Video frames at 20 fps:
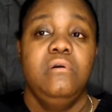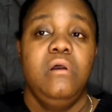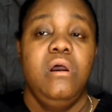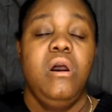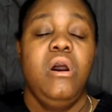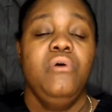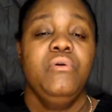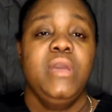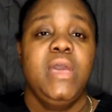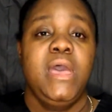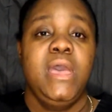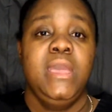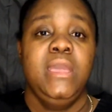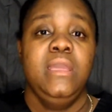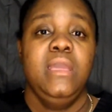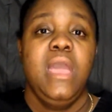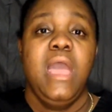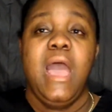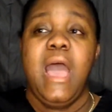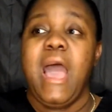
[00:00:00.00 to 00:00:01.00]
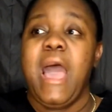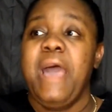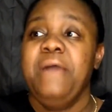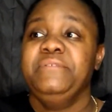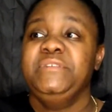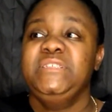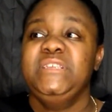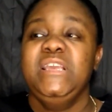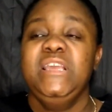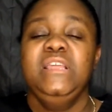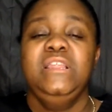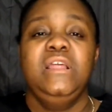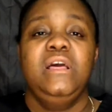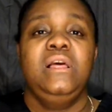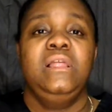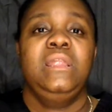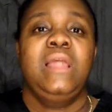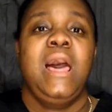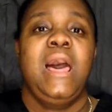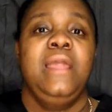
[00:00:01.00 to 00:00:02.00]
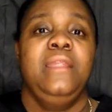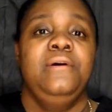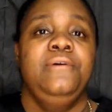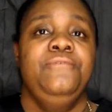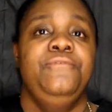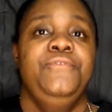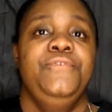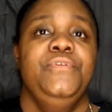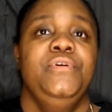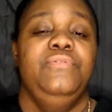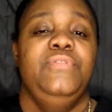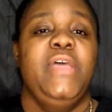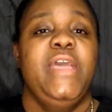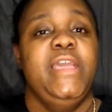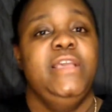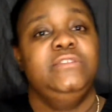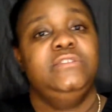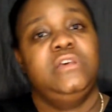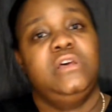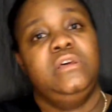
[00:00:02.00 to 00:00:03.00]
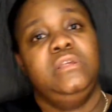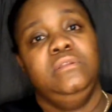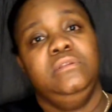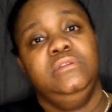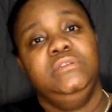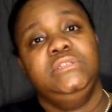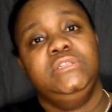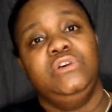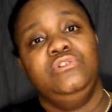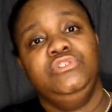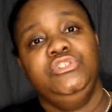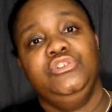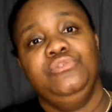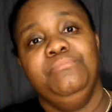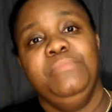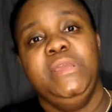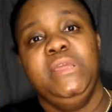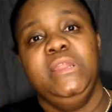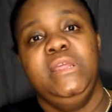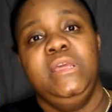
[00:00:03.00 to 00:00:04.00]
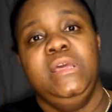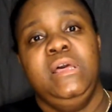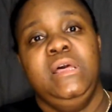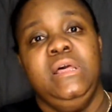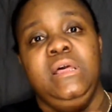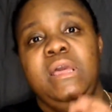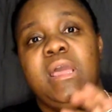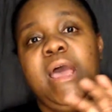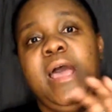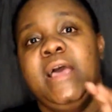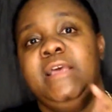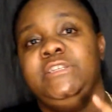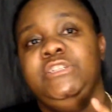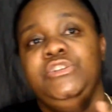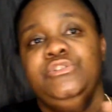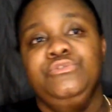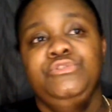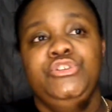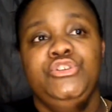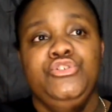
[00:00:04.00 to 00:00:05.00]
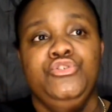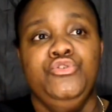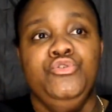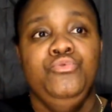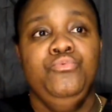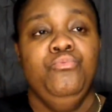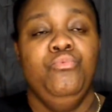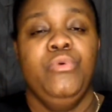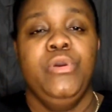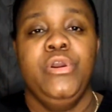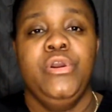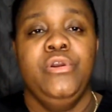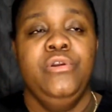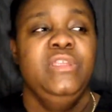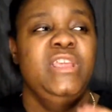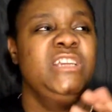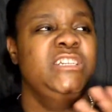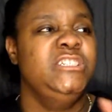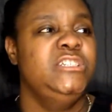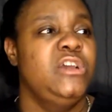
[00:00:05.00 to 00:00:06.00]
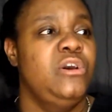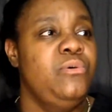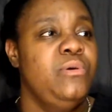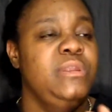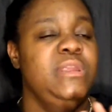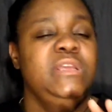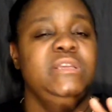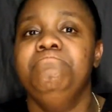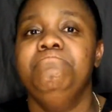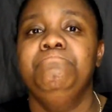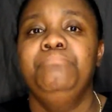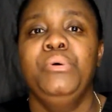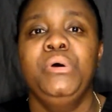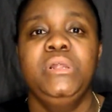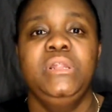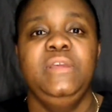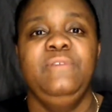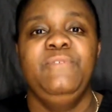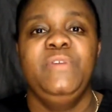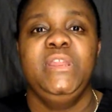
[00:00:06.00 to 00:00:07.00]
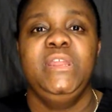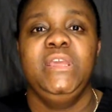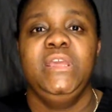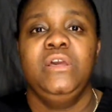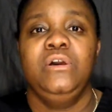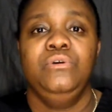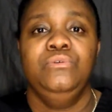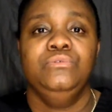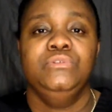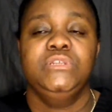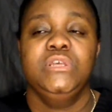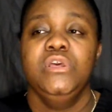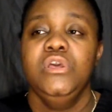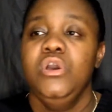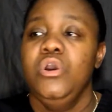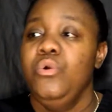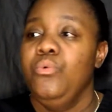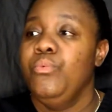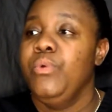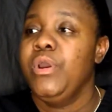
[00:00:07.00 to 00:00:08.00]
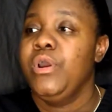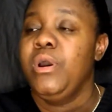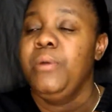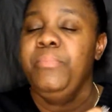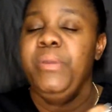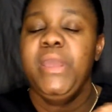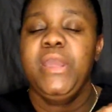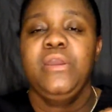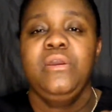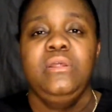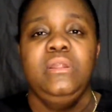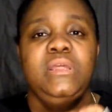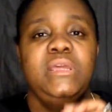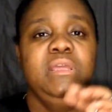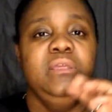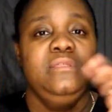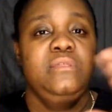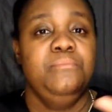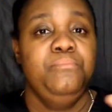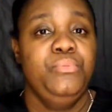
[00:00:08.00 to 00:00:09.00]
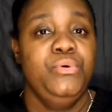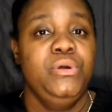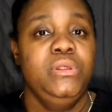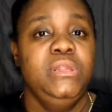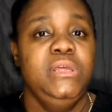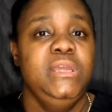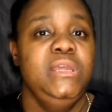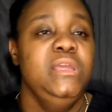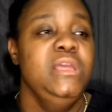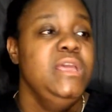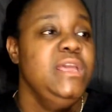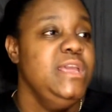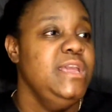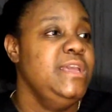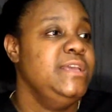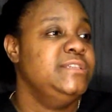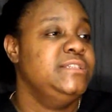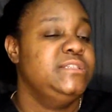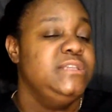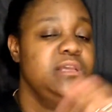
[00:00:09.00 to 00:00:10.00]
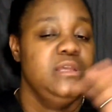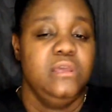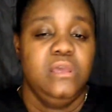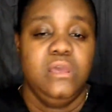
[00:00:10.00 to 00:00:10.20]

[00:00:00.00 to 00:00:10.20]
Okay, I've seen a lot of things on social media as YouTube where they're showing these bully videos where apparently the bully is